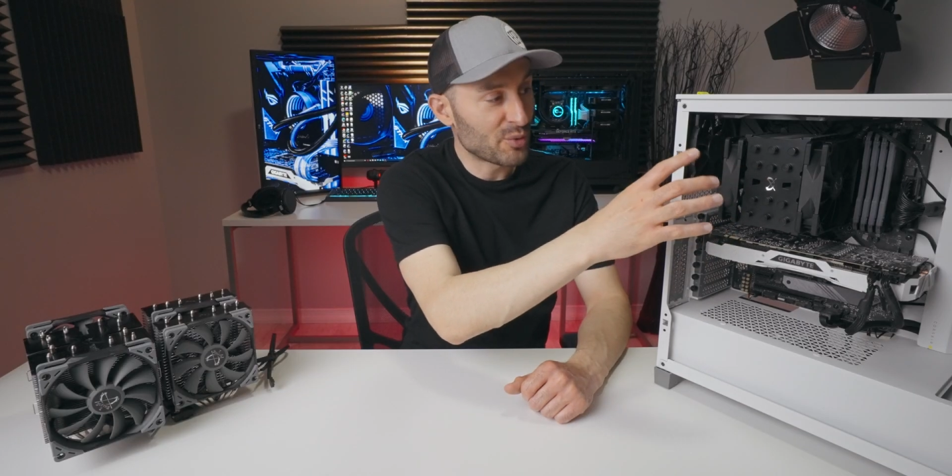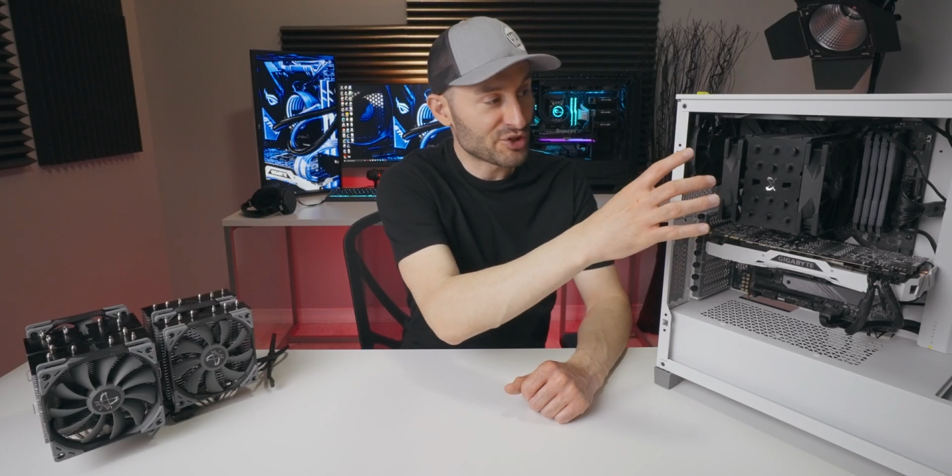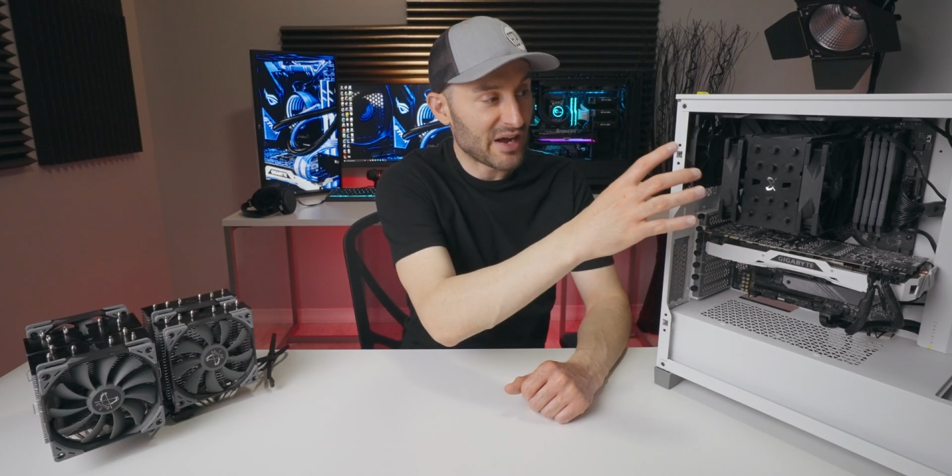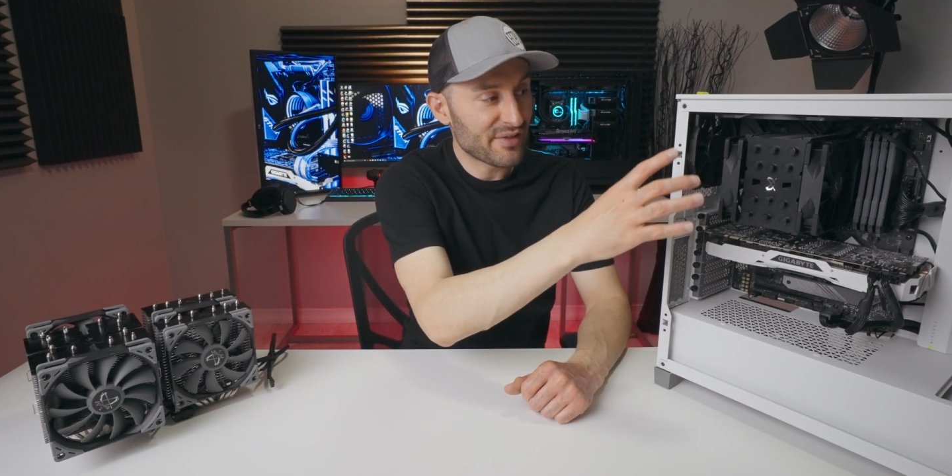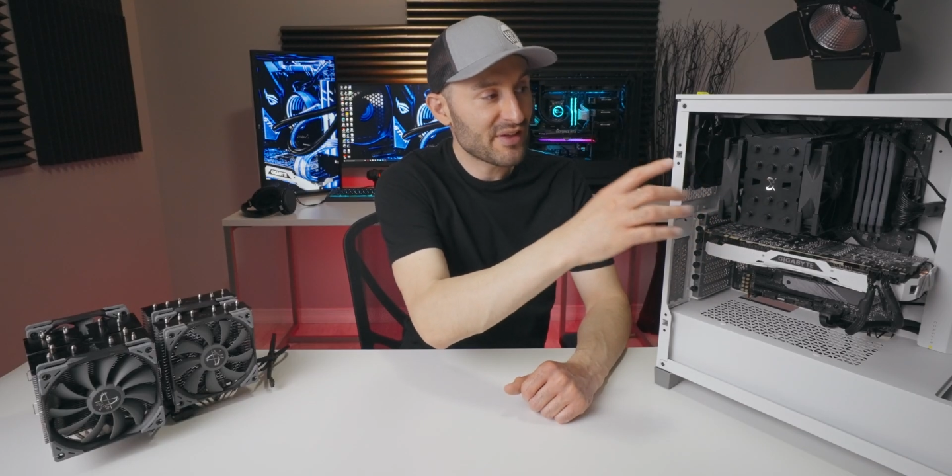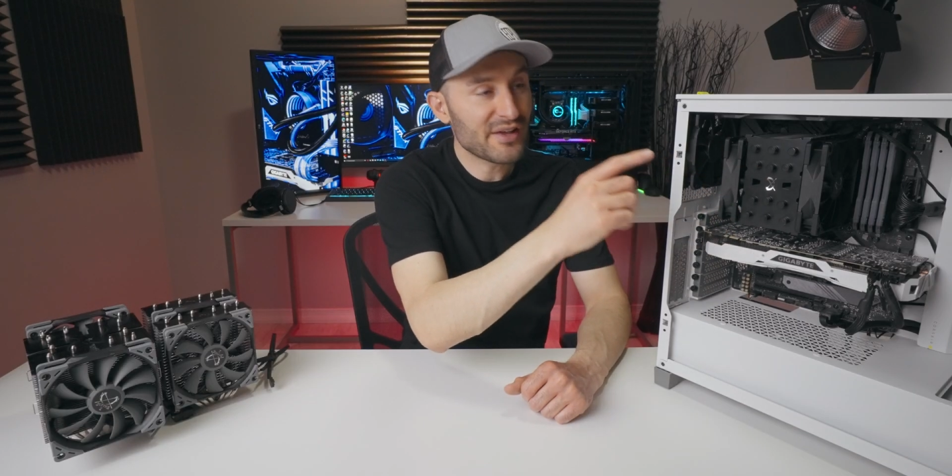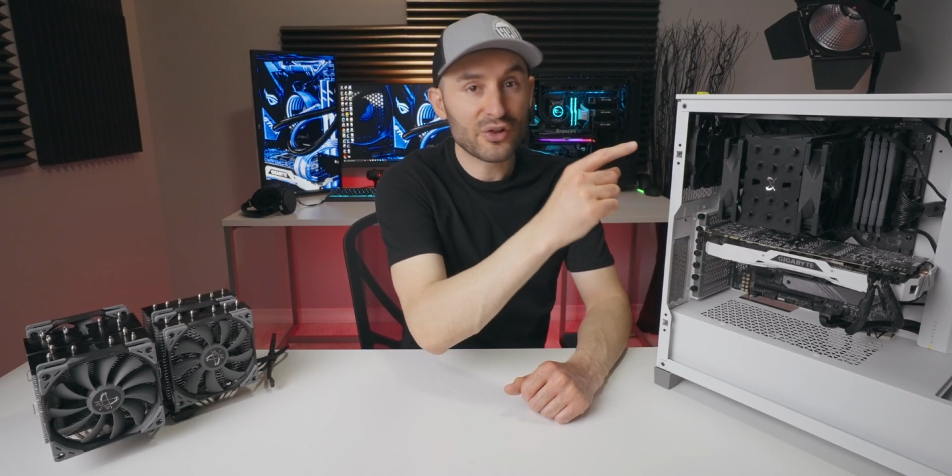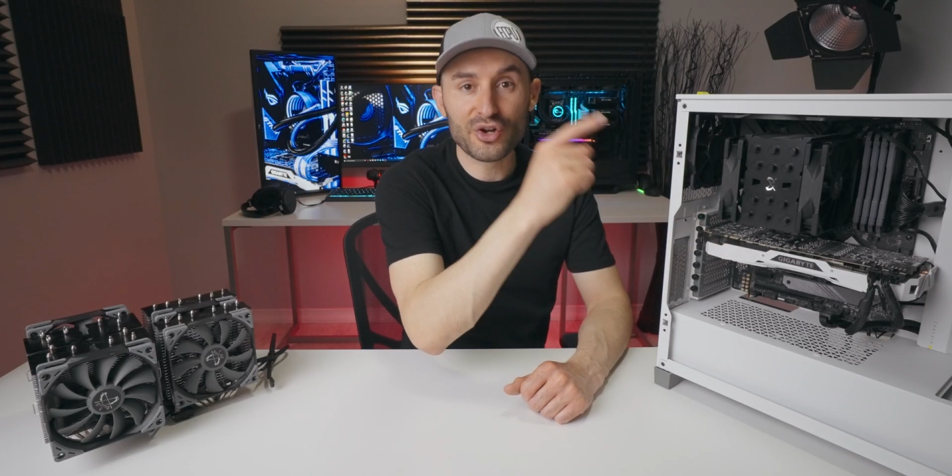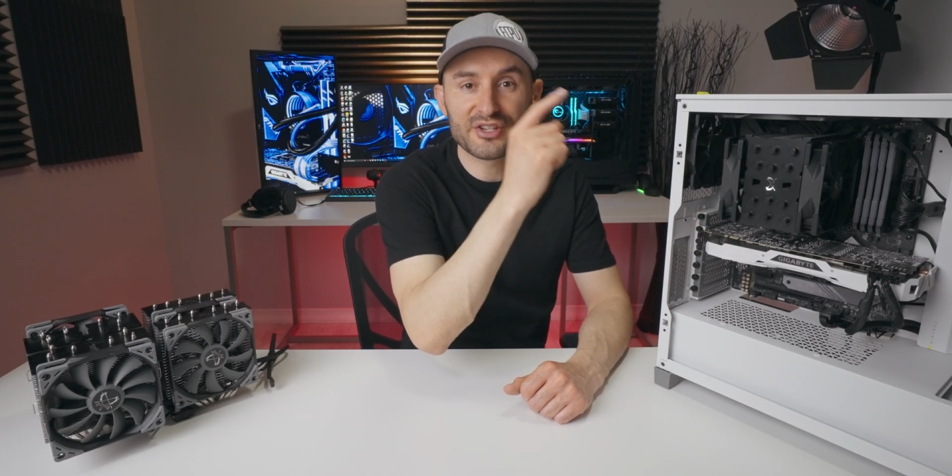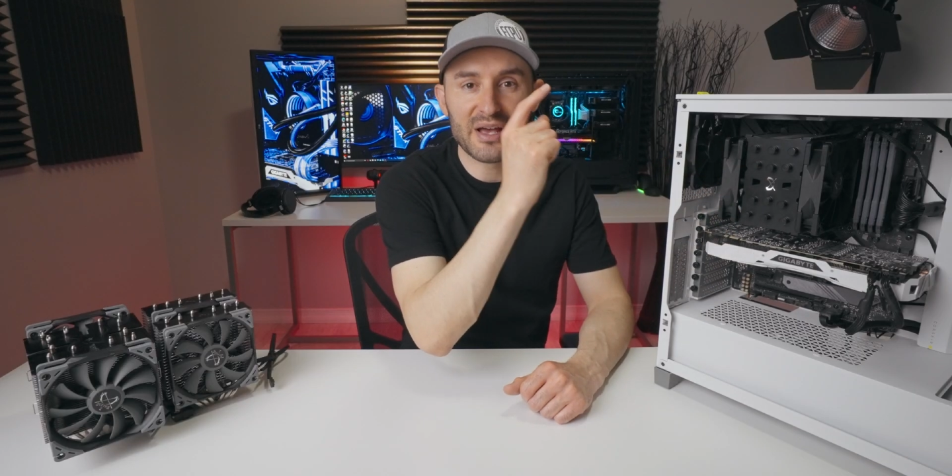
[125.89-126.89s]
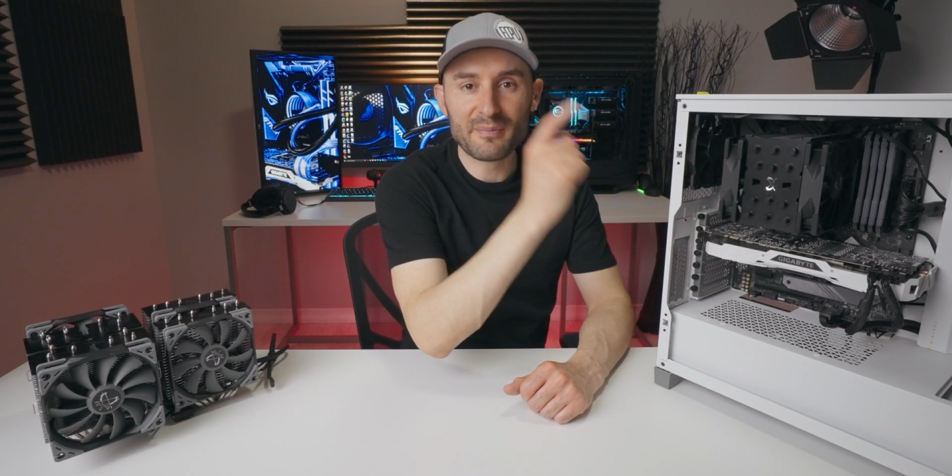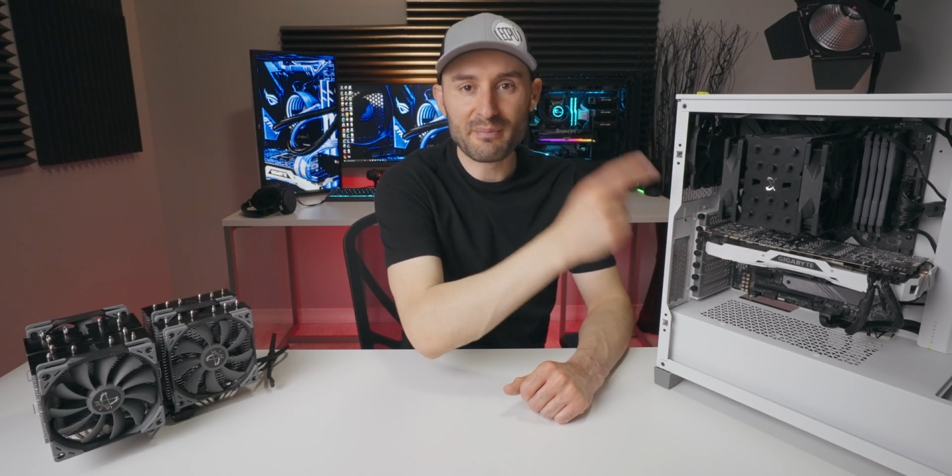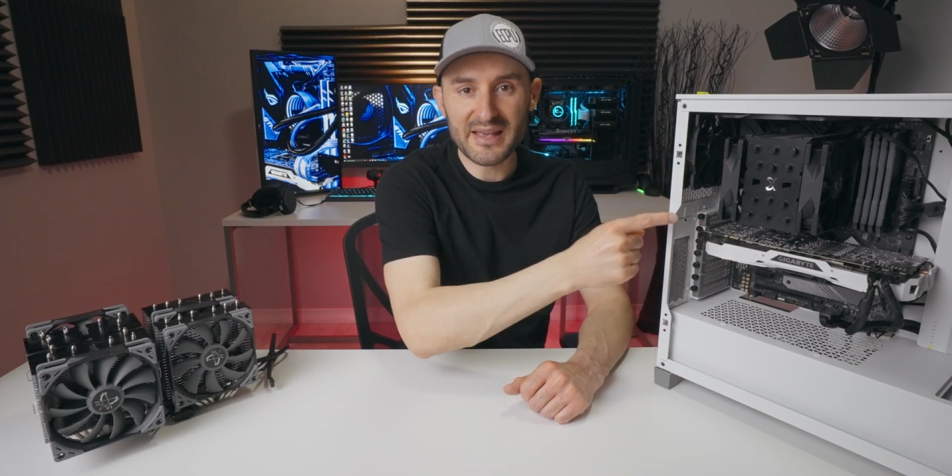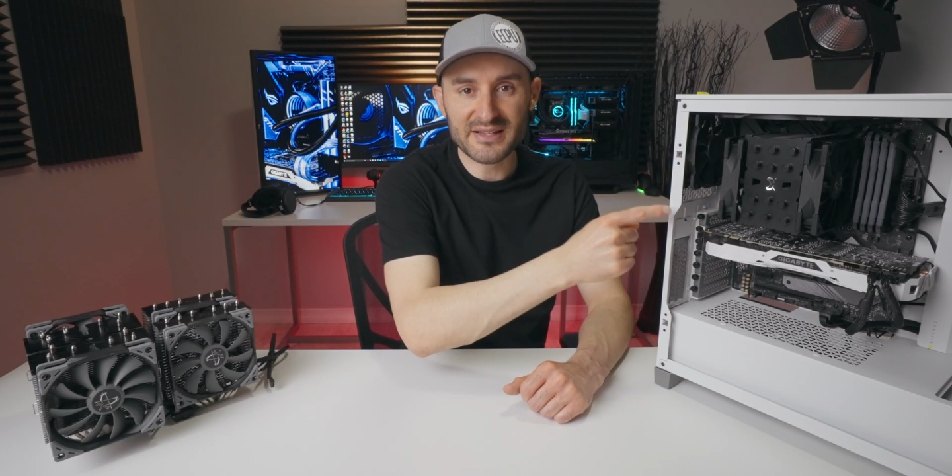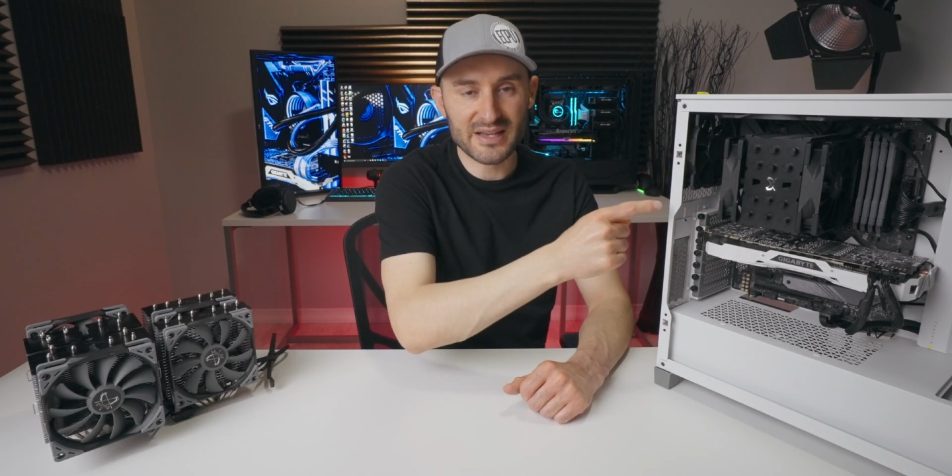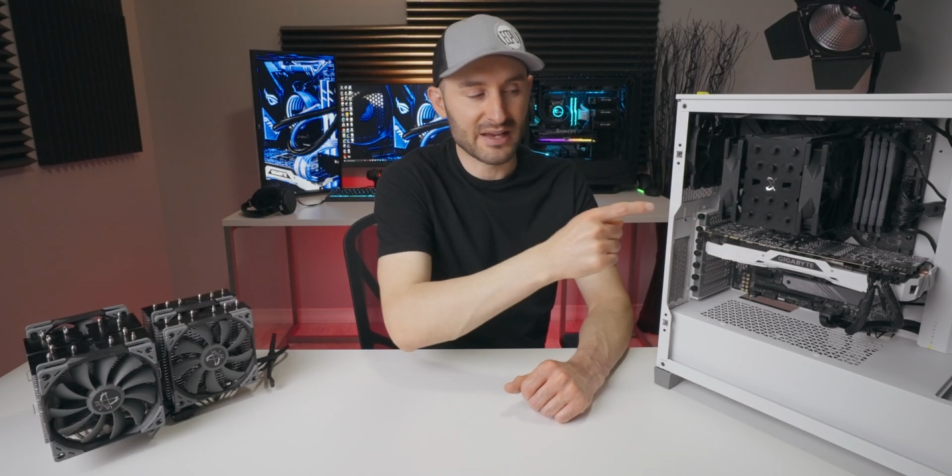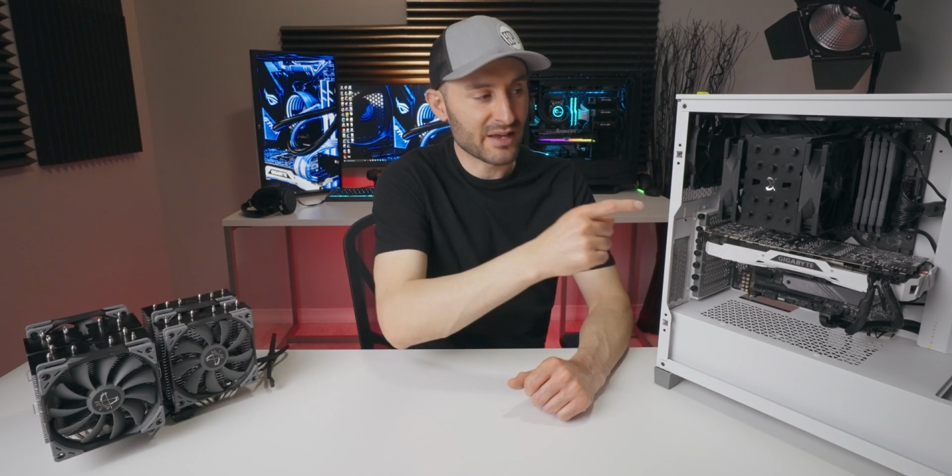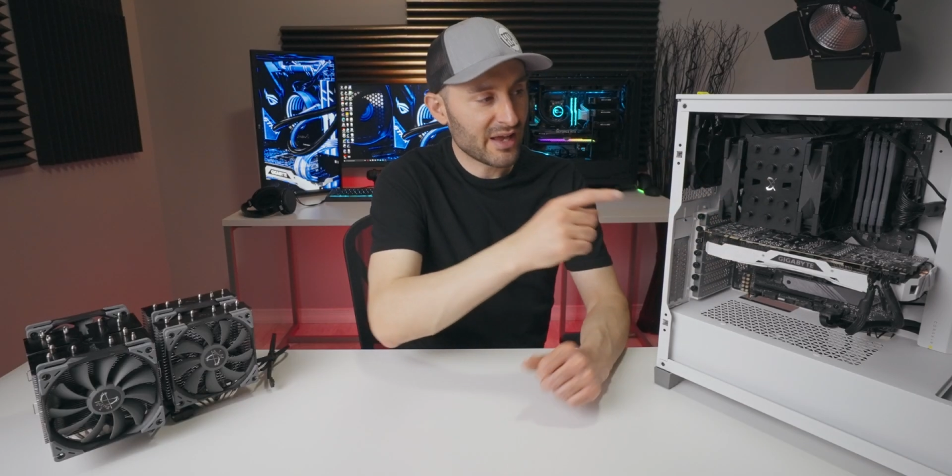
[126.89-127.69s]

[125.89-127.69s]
which I think looks amazing.